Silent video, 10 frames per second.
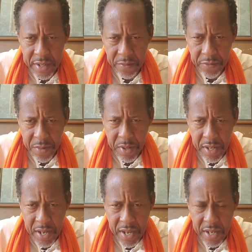And from
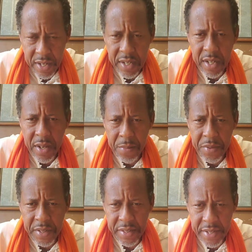Allah comes
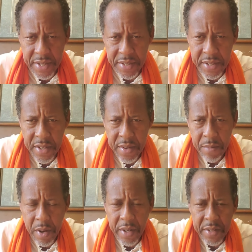success.
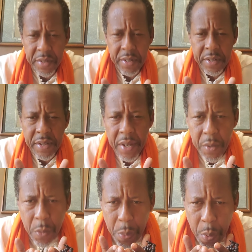Baraka Salim
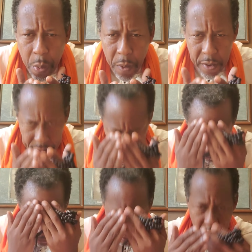Sayu.
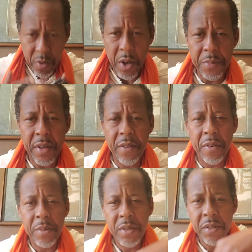We hope to hear
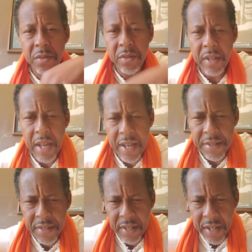from you soon.
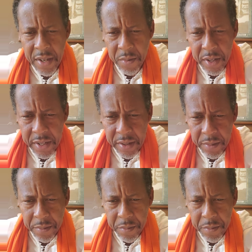Assalamu alaikum.